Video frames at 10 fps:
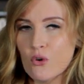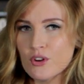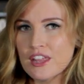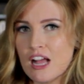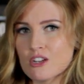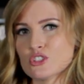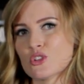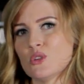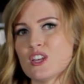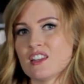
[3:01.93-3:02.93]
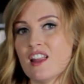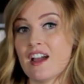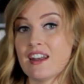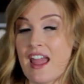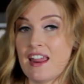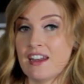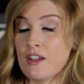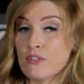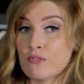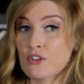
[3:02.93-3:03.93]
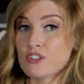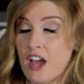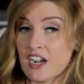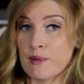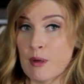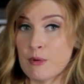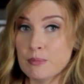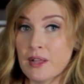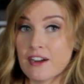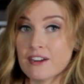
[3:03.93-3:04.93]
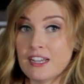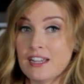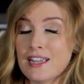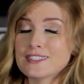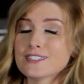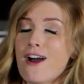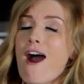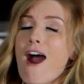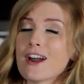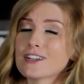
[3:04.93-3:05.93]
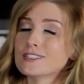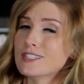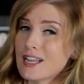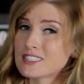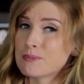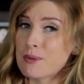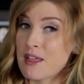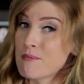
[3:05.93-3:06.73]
for The Elder Scrolls Online, and even if you're not an MMO player, it's hard not to be